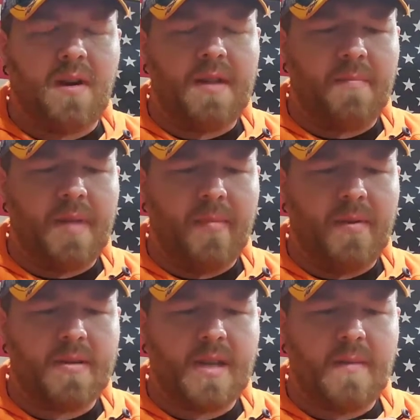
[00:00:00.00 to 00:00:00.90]
all that pepper
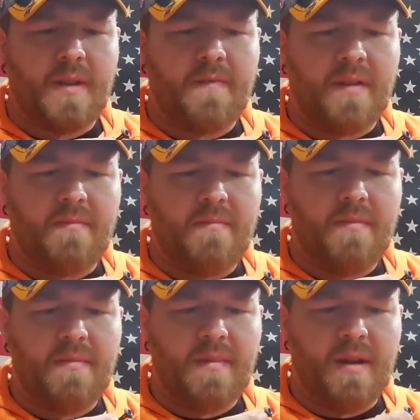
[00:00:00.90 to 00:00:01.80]
is coming from.
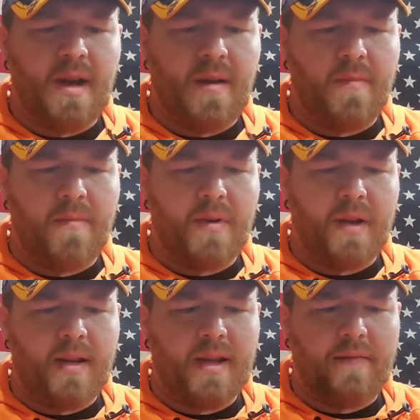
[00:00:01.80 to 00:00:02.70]
But
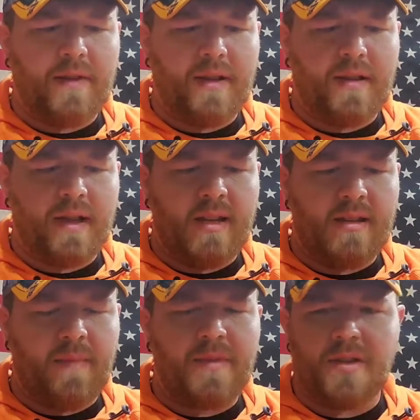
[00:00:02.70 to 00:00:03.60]
it definitely
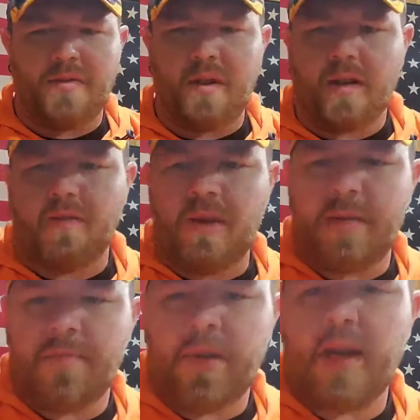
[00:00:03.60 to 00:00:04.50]
lightened up the draw quite a
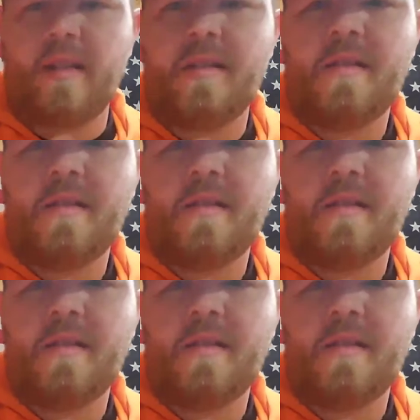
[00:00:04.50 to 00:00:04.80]
bit.